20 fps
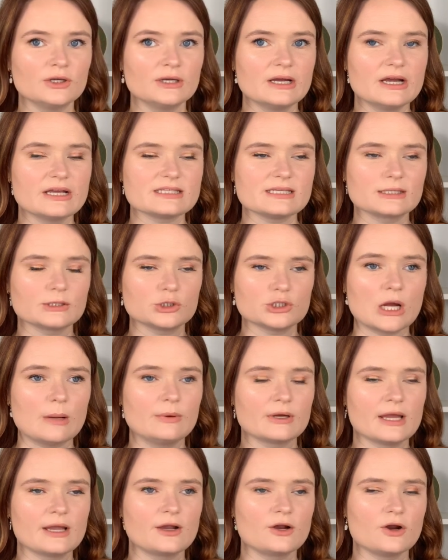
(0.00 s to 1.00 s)
is like the
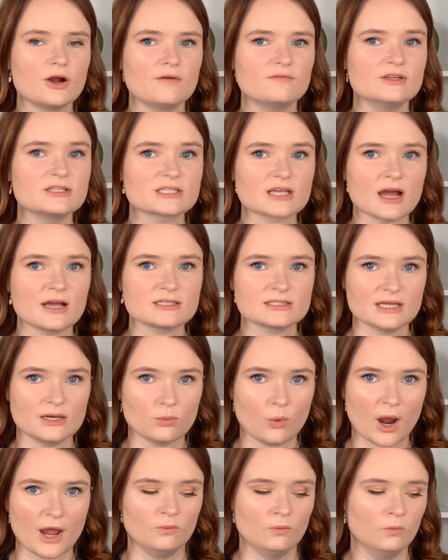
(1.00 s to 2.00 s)
doppelganger of this guy's dead
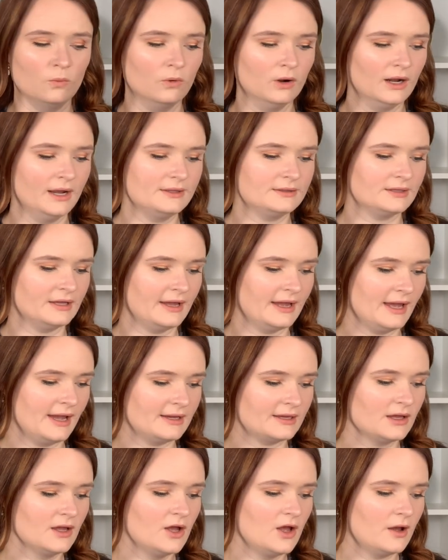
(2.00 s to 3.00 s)
wife. What the
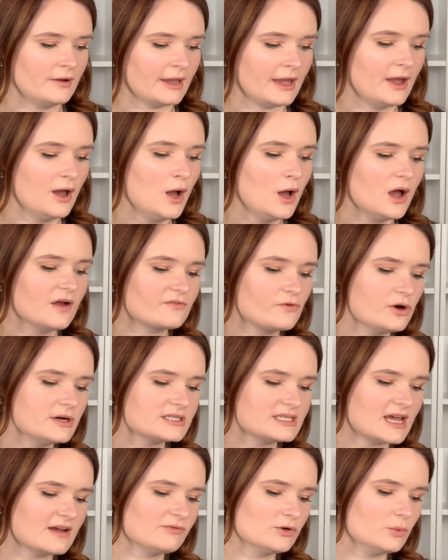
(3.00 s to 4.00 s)
heck? Okay, of
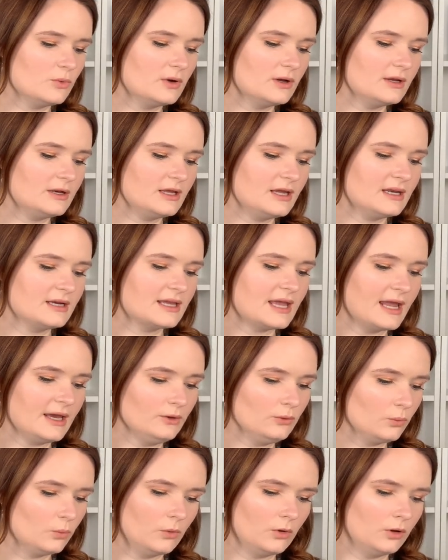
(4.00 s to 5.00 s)
course, everyone in
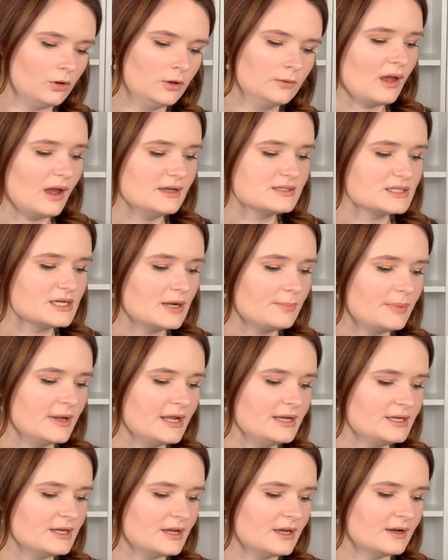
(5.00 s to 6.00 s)
Caterwool has an
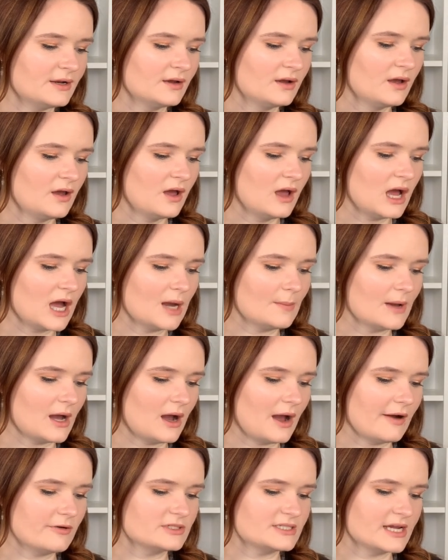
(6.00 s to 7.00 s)
opinion
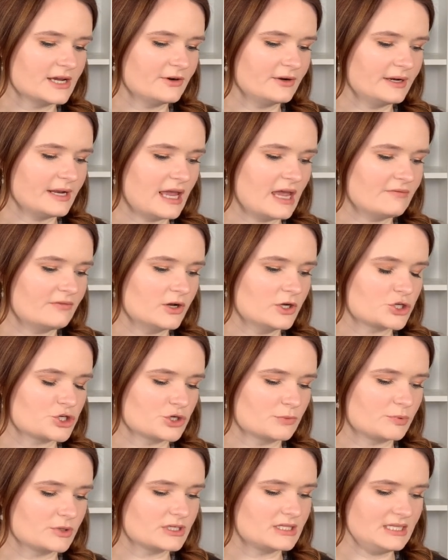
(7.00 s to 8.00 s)
about how Tanner and Ava
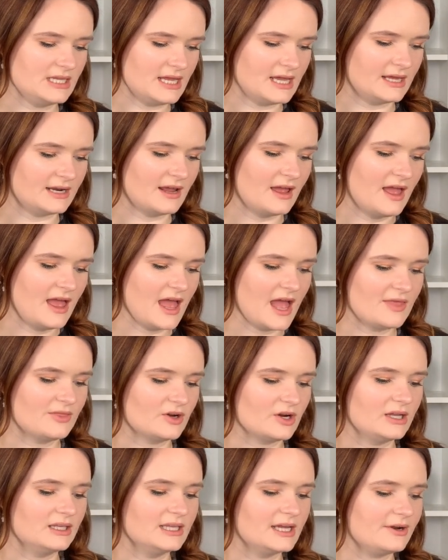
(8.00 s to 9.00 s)
should proceed, and
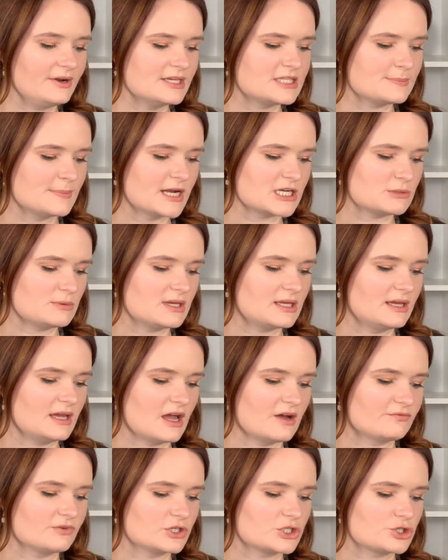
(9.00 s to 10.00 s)
their hilarious matchmaking
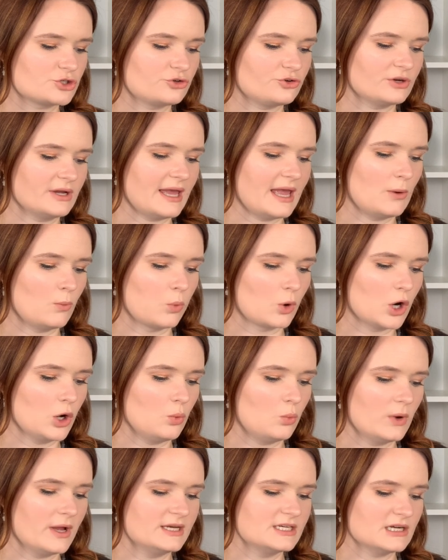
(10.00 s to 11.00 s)
efforts create a
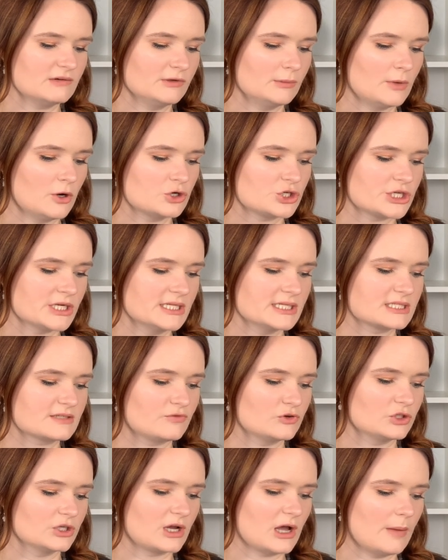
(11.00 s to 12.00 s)
whirlwind of emotions
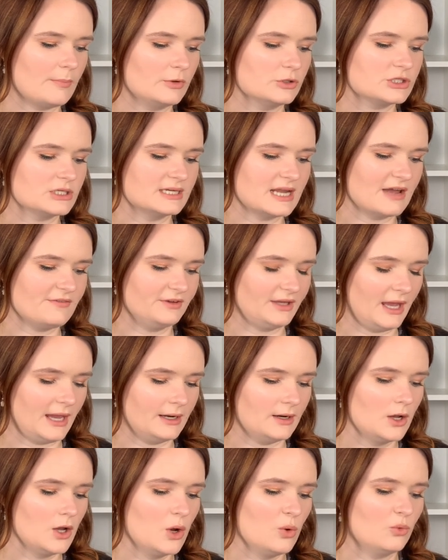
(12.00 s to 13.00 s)
for the couple to
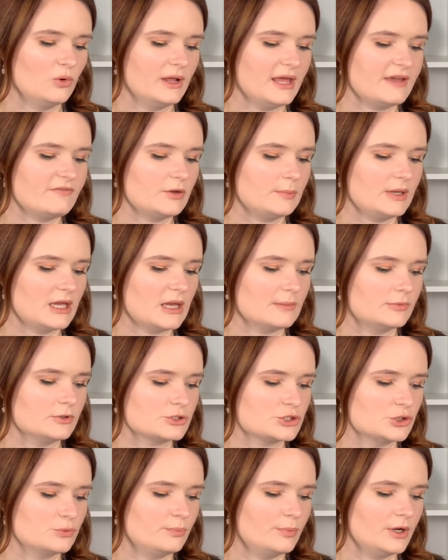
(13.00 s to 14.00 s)
navigate. Will Ava be able
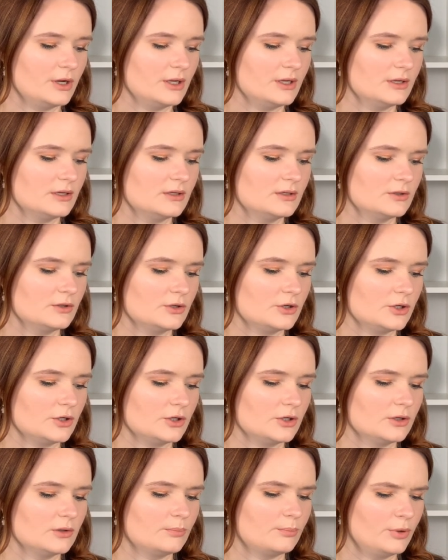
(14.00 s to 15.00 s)
to put
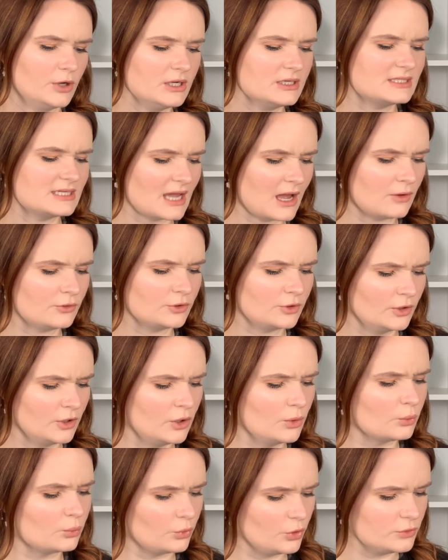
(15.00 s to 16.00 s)
her put down
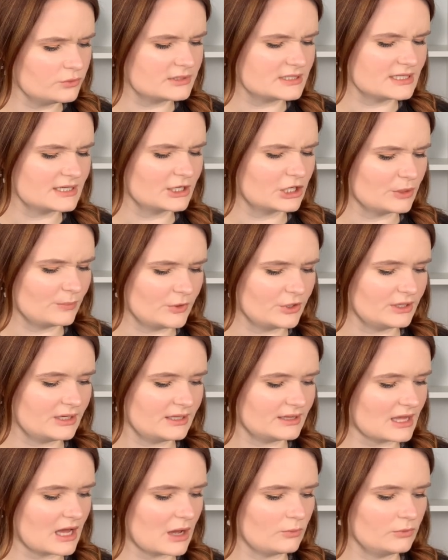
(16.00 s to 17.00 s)
roots in a
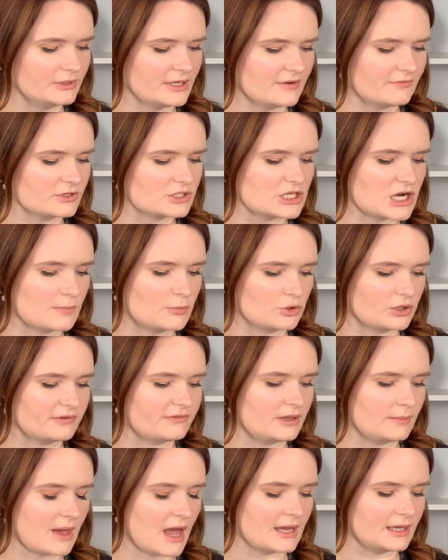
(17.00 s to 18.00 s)
community that will never stop
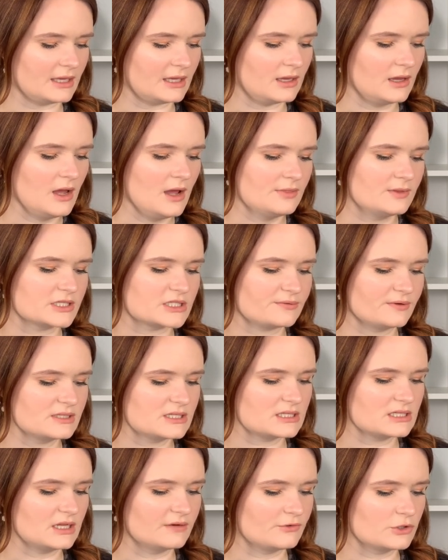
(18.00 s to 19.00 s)
grieving Maggie? This
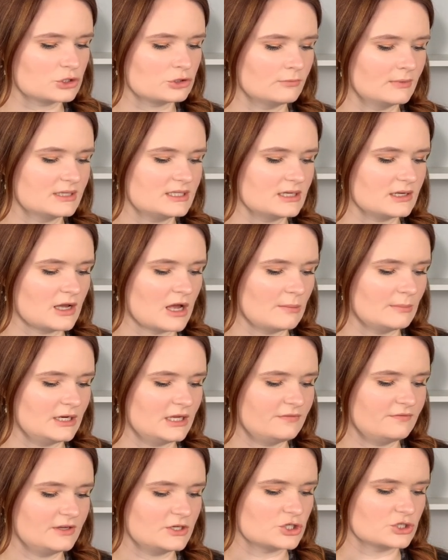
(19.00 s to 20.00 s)
friends to lovers romantic
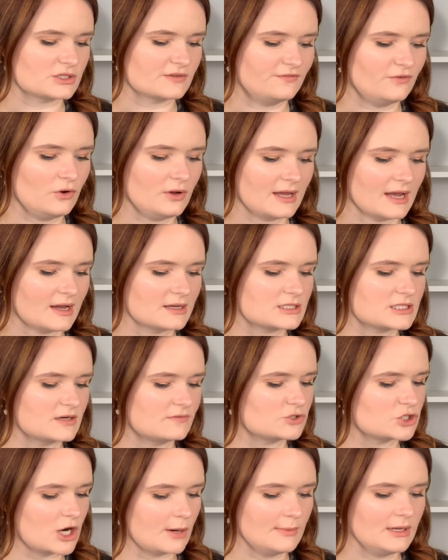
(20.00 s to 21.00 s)
comedy features a full cast
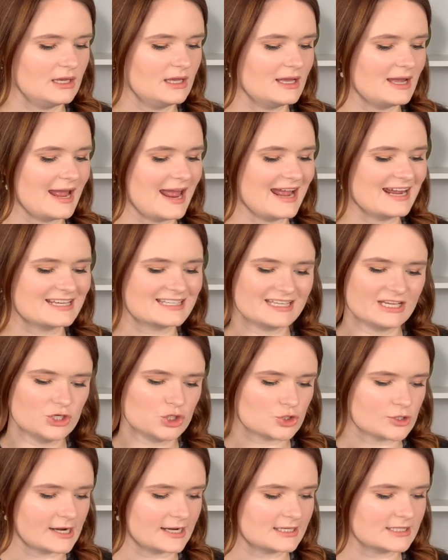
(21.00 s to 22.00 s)
of charming
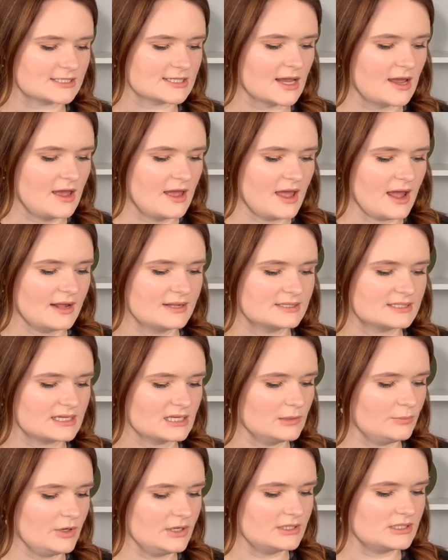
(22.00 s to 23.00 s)
eccentrics and
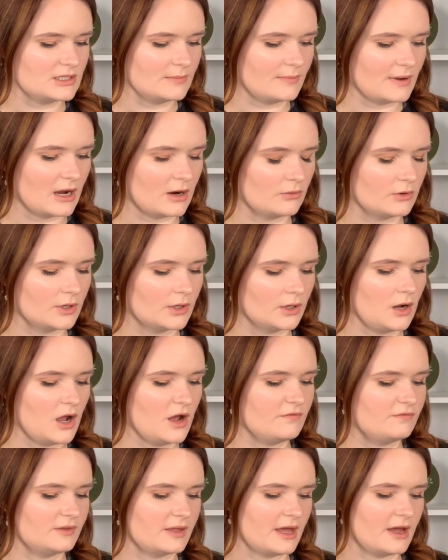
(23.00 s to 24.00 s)
celebrates the power
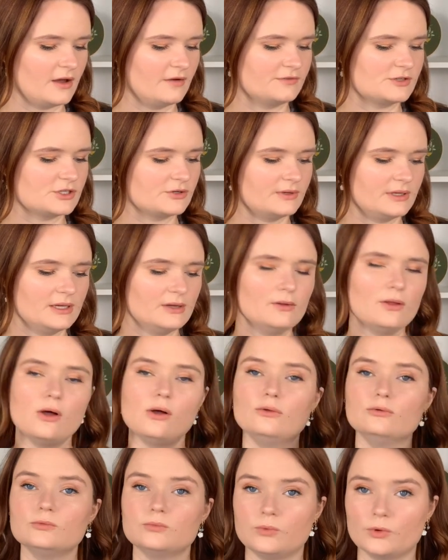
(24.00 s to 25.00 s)
of love to heal
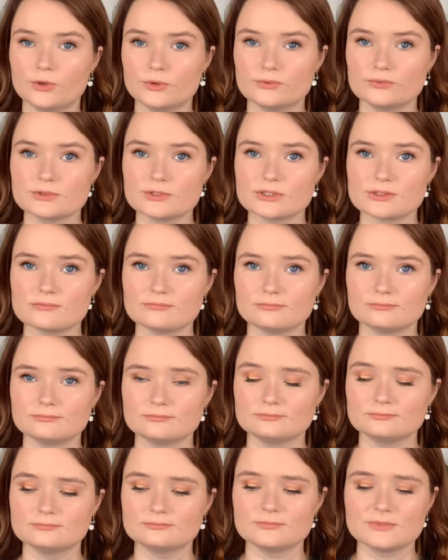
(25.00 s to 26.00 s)
old wounds.
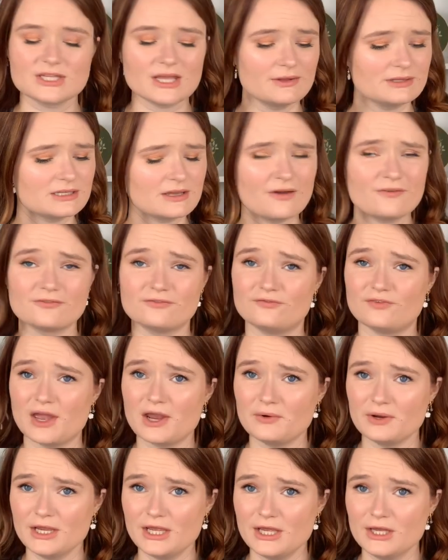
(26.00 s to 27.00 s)
Sounds
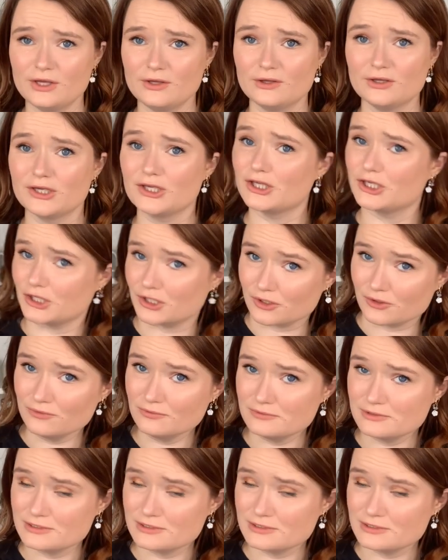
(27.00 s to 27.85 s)
very cute.